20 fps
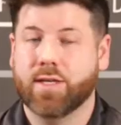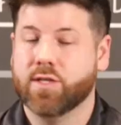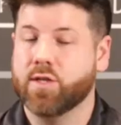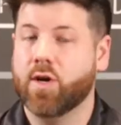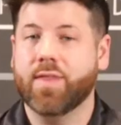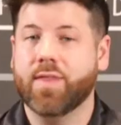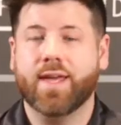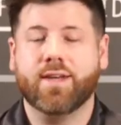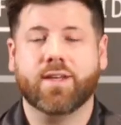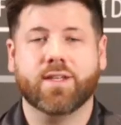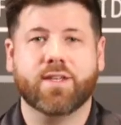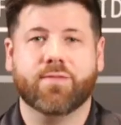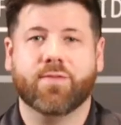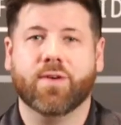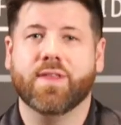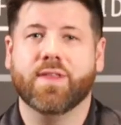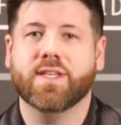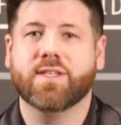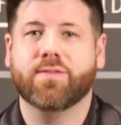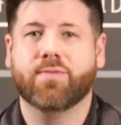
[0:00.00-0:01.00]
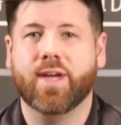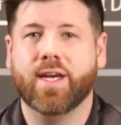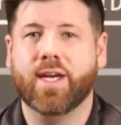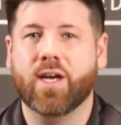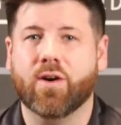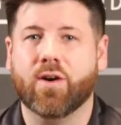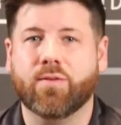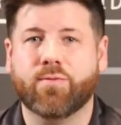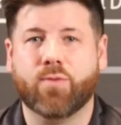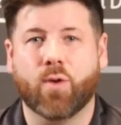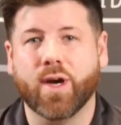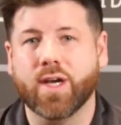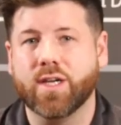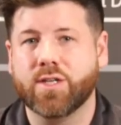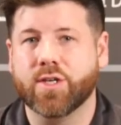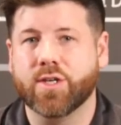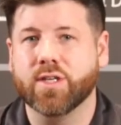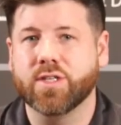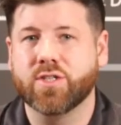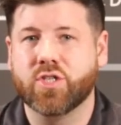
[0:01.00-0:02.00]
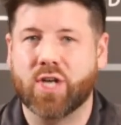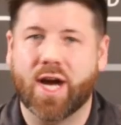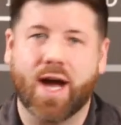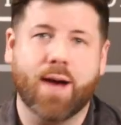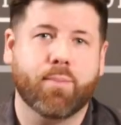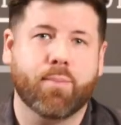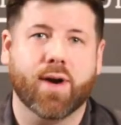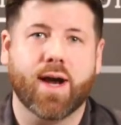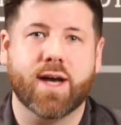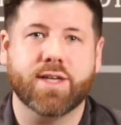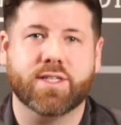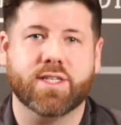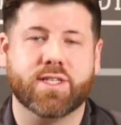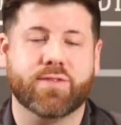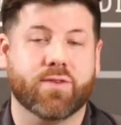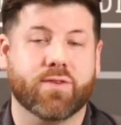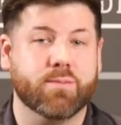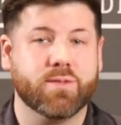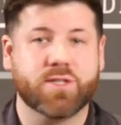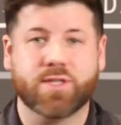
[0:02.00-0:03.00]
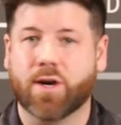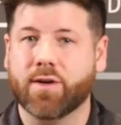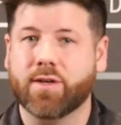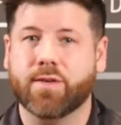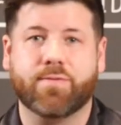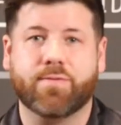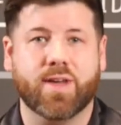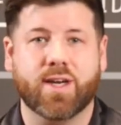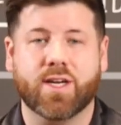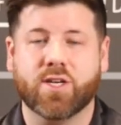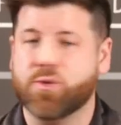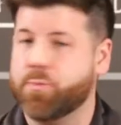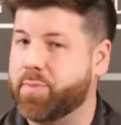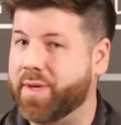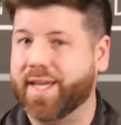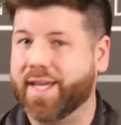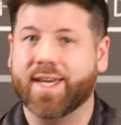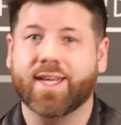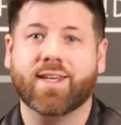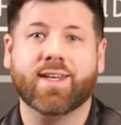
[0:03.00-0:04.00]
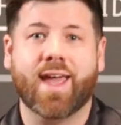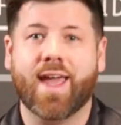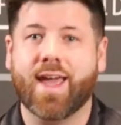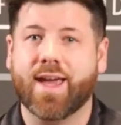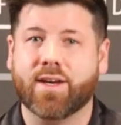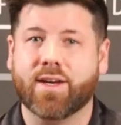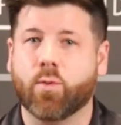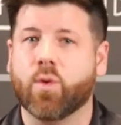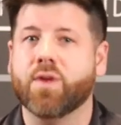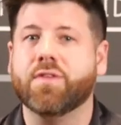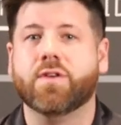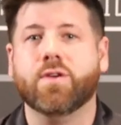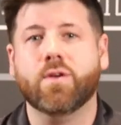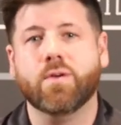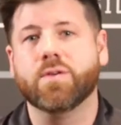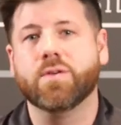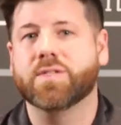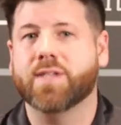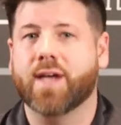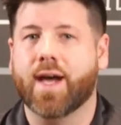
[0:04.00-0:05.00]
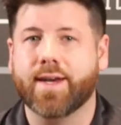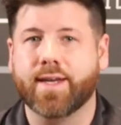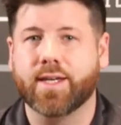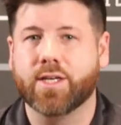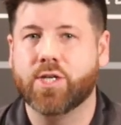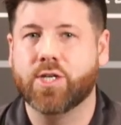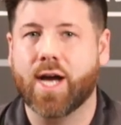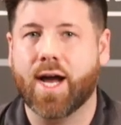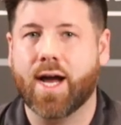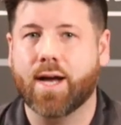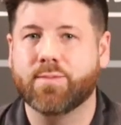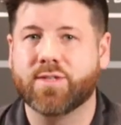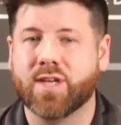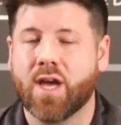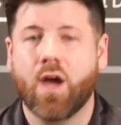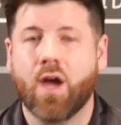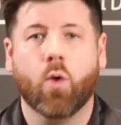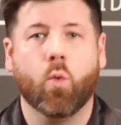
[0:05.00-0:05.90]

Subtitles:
So that does it for this video. Voyager's job process from start to finish, beginning to end with new siding jobs,